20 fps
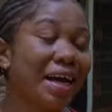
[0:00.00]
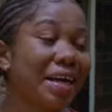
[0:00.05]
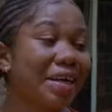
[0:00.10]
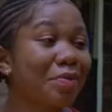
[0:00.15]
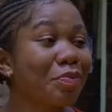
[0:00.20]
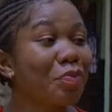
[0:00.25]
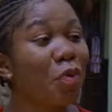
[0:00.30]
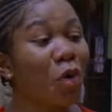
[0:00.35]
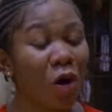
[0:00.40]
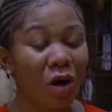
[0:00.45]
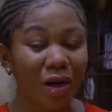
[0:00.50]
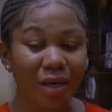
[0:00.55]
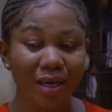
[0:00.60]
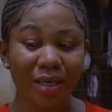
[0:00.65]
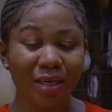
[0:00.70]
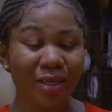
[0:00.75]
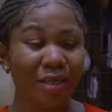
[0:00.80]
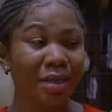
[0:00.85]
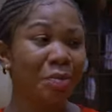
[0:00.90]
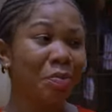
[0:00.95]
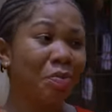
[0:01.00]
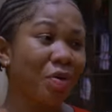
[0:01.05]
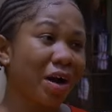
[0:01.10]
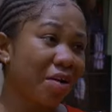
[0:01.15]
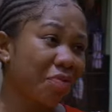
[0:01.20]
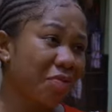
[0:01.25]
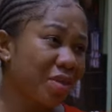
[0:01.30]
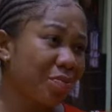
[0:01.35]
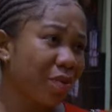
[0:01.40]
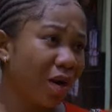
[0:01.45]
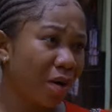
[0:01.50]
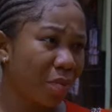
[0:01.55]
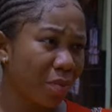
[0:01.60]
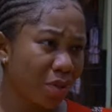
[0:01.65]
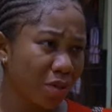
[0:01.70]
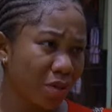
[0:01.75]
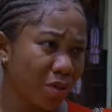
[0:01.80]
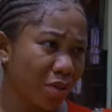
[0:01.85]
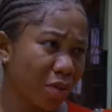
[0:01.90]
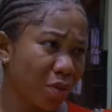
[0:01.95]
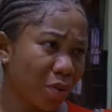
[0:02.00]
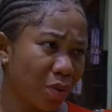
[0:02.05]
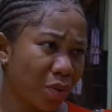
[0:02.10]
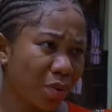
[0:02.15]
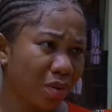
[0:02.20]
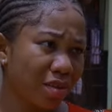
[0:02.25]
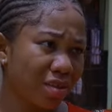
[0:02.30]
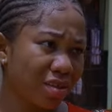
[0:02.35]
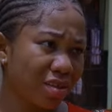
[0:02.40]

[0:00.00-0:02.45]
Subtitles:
Actually, I work in a private